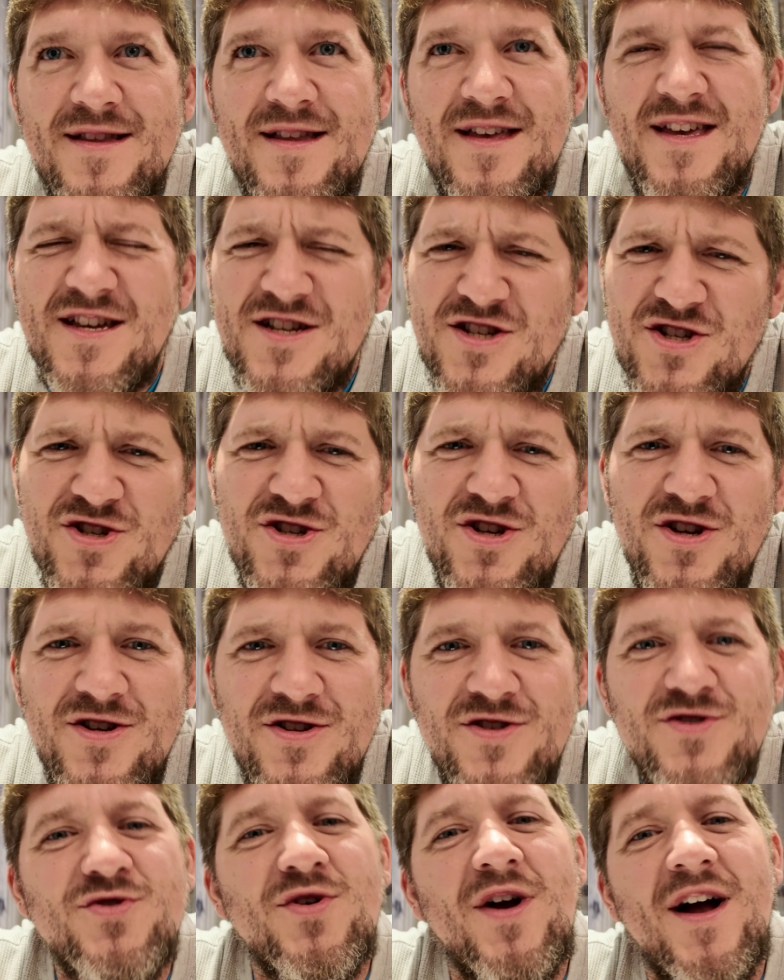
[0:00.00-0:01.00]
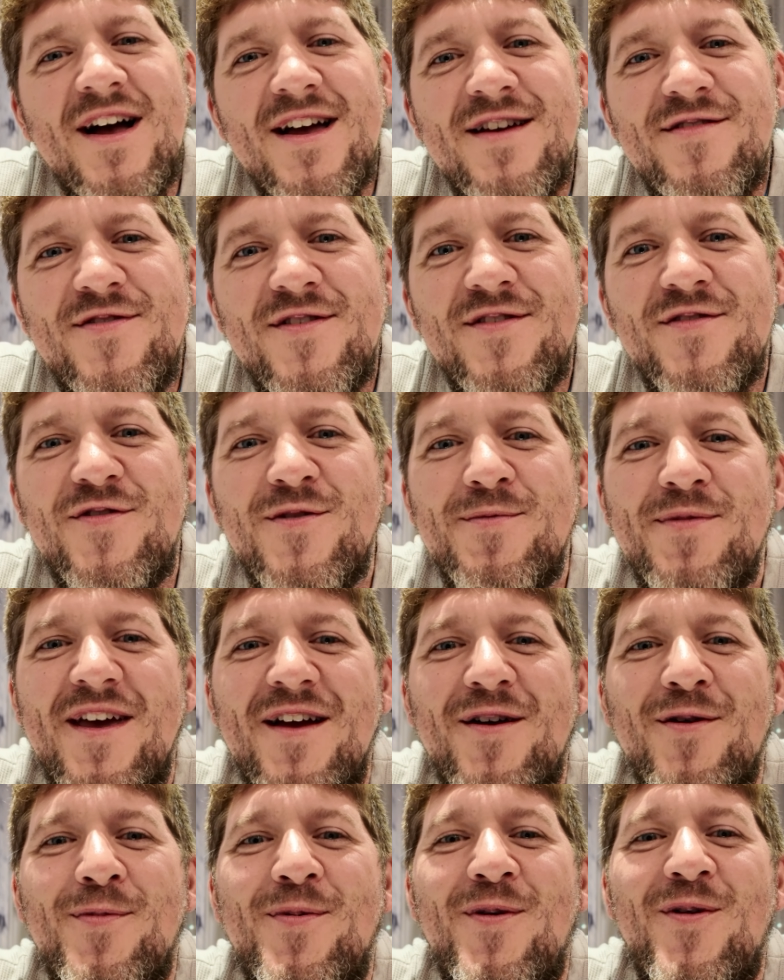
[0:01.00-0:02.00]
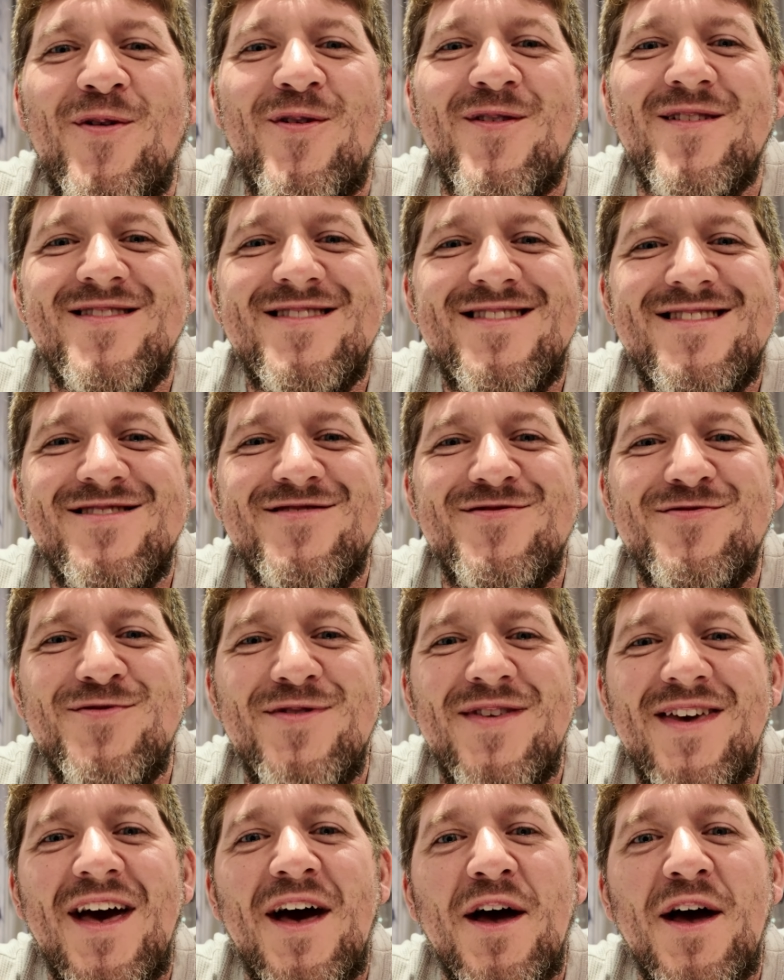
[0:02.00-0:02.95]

ish drive from the airport to the